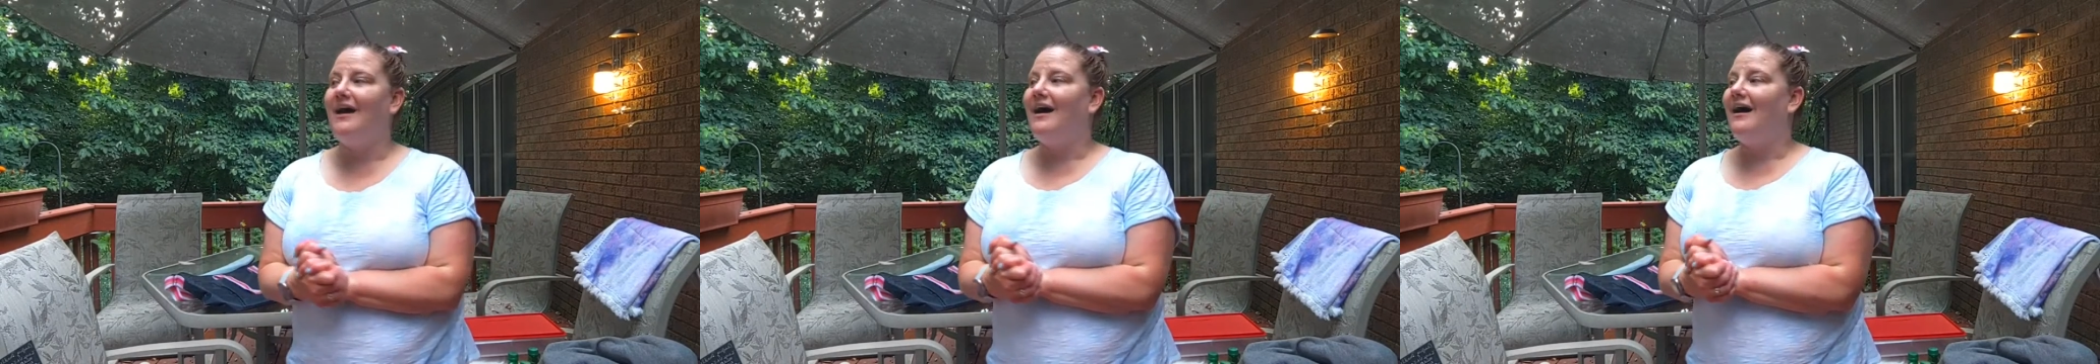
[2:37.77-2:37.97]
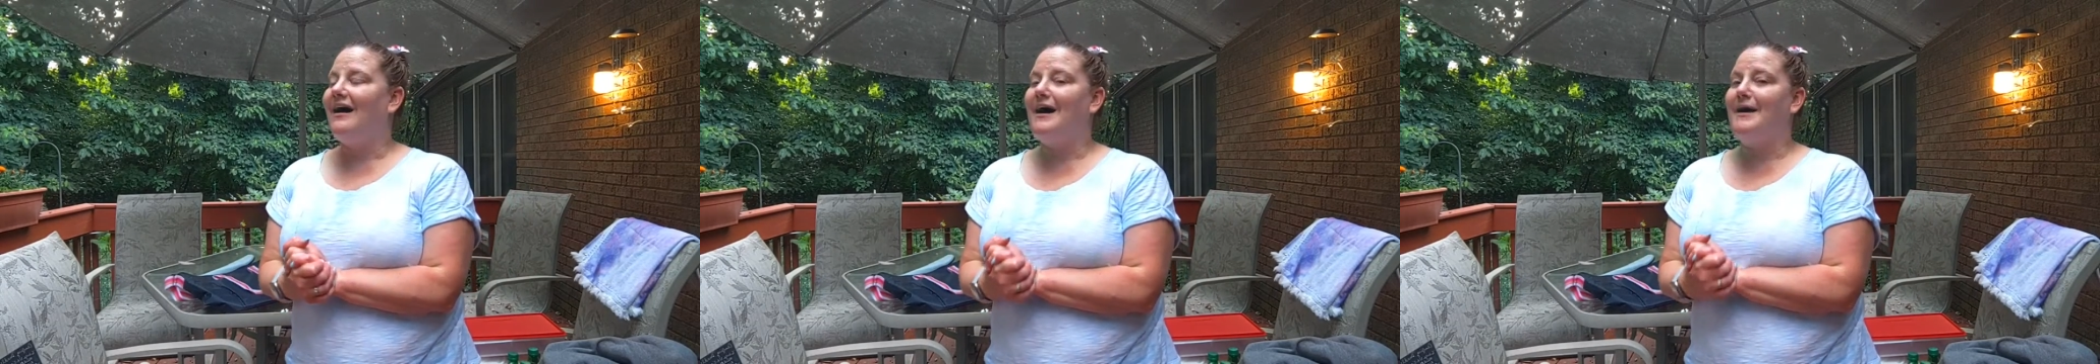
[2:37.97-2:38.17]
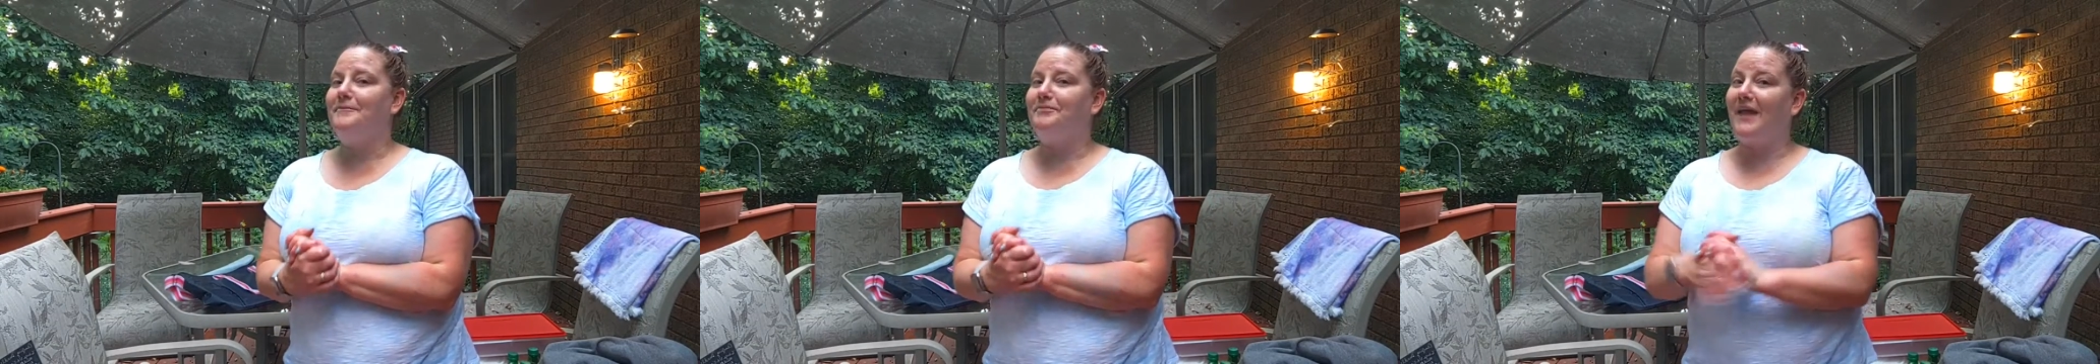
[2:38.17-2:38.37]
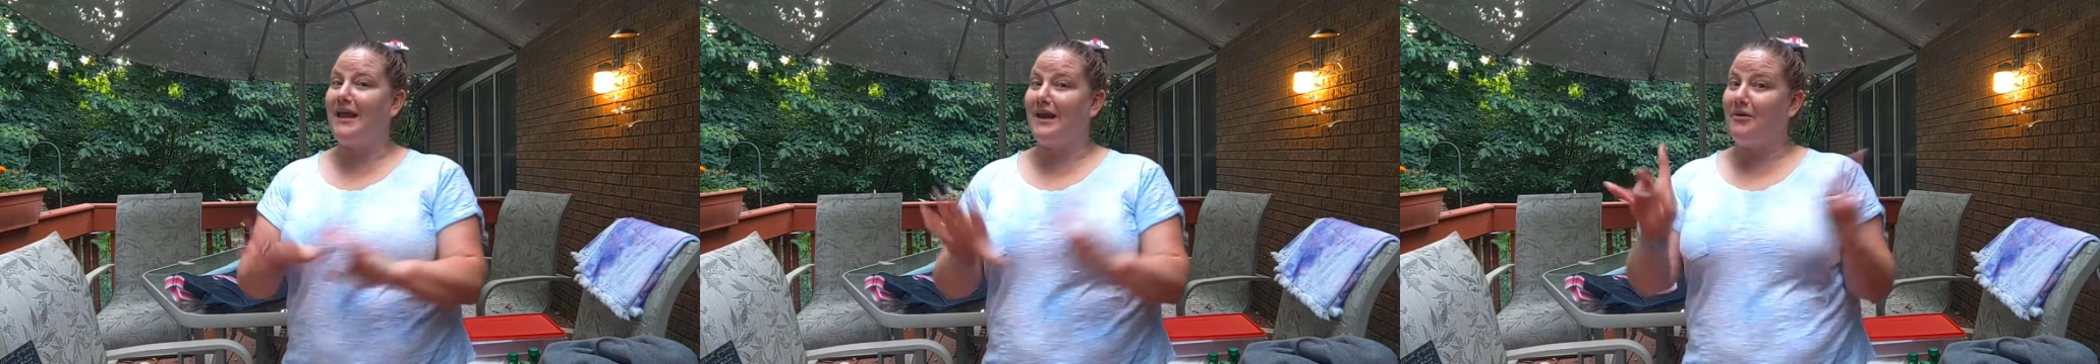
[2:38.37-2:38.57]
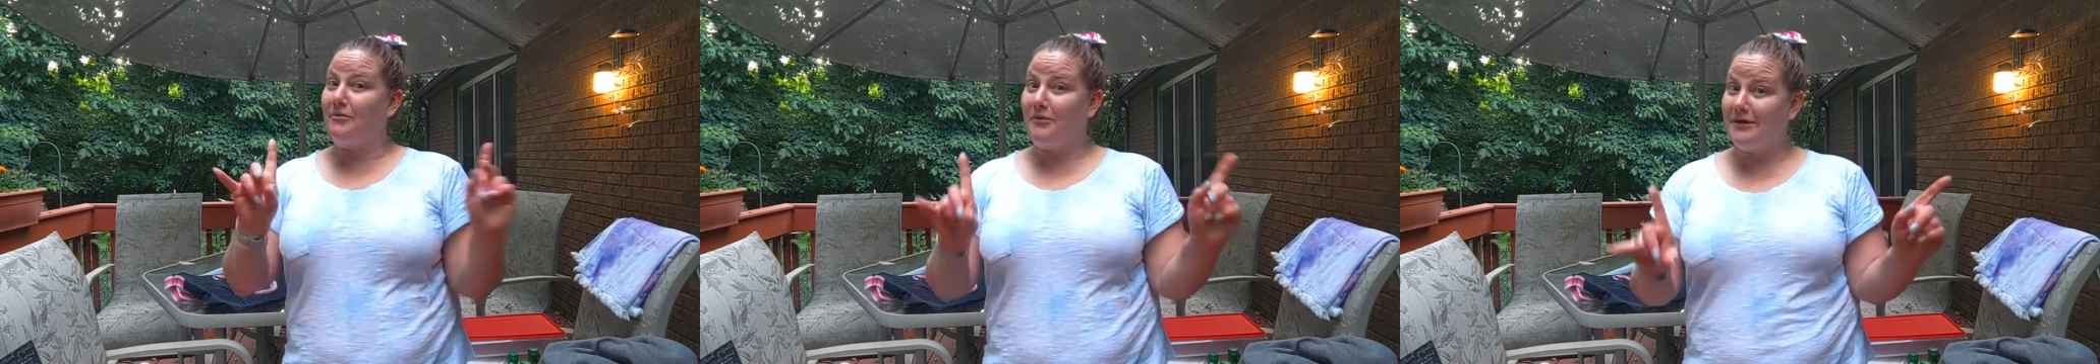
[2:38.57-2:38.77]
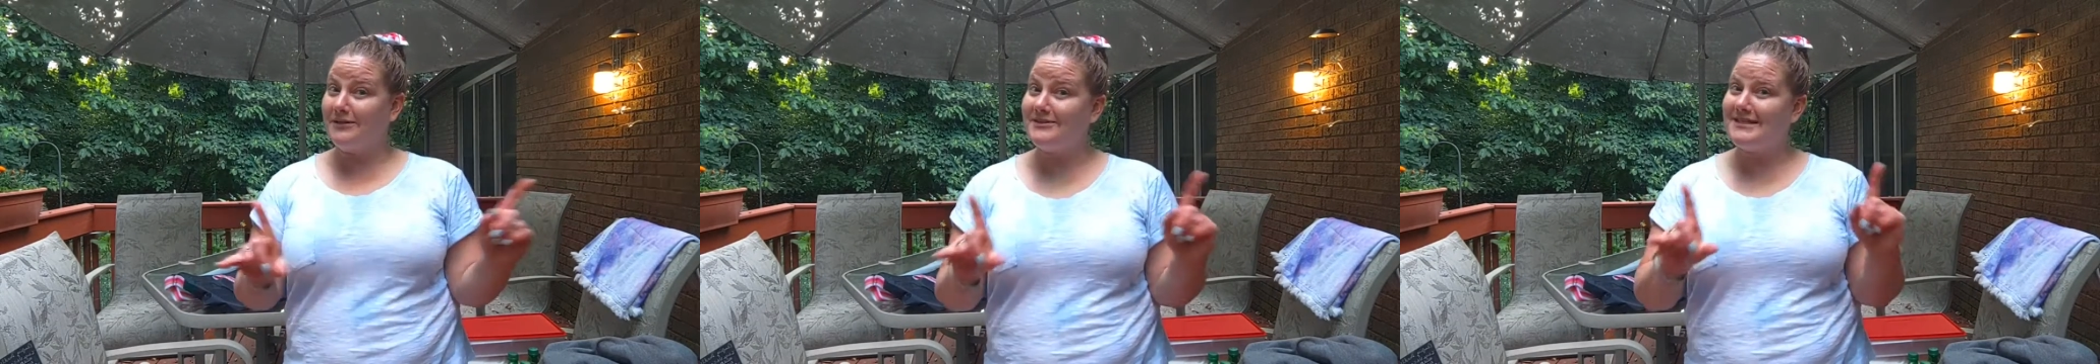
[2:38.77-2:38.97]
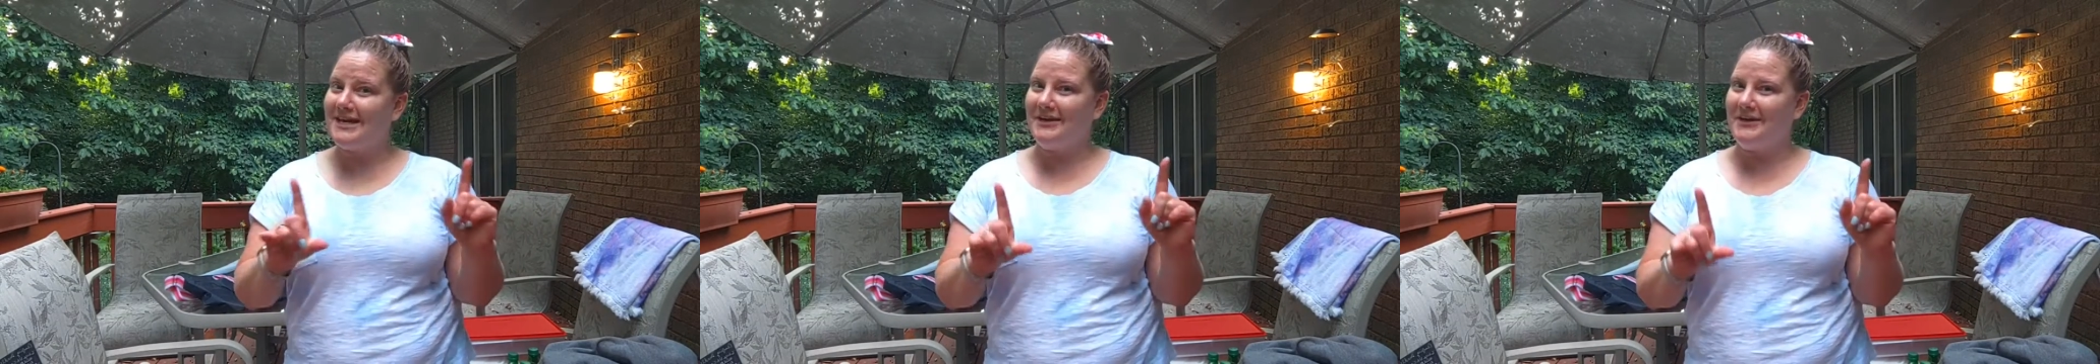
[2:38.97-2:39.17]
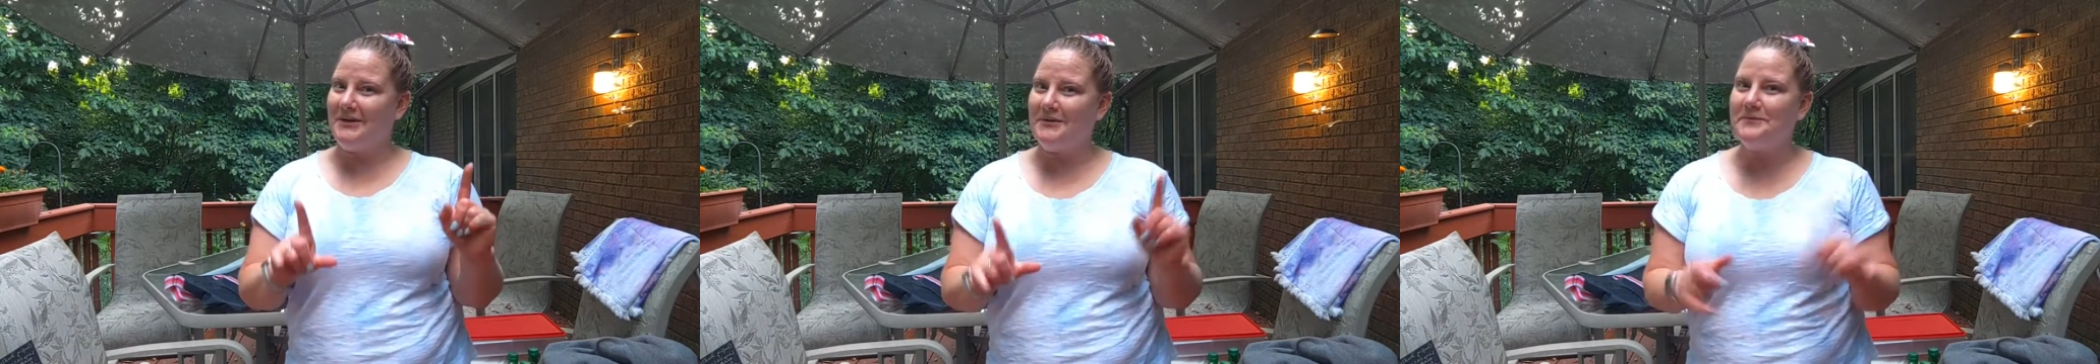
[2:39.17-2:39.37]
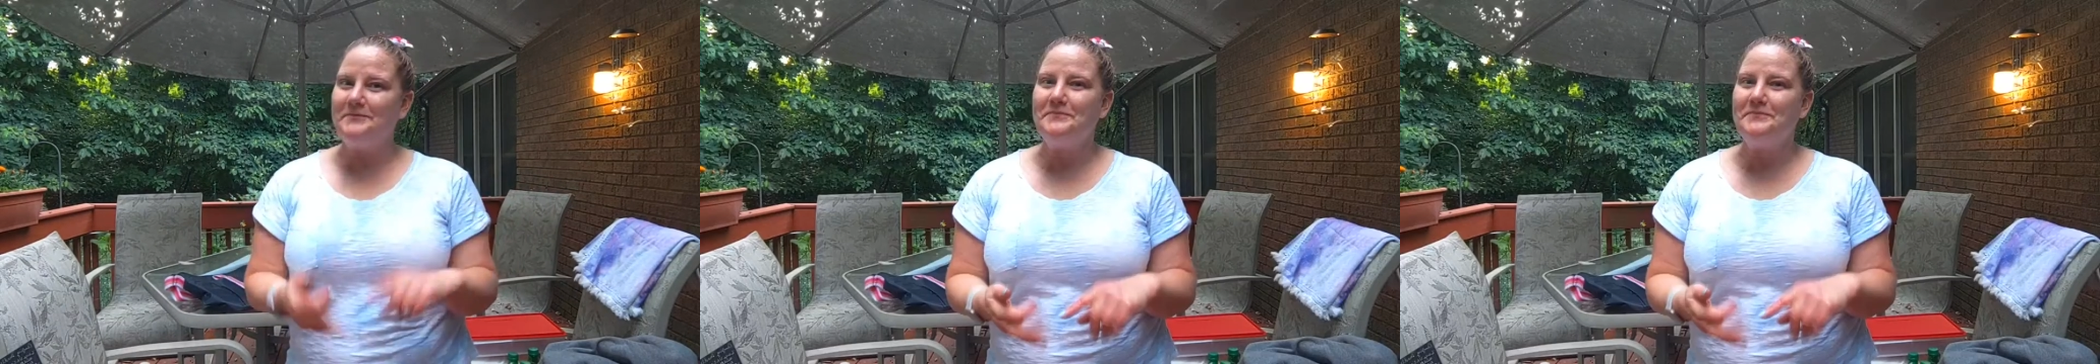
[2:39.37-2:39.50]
And I will tell you,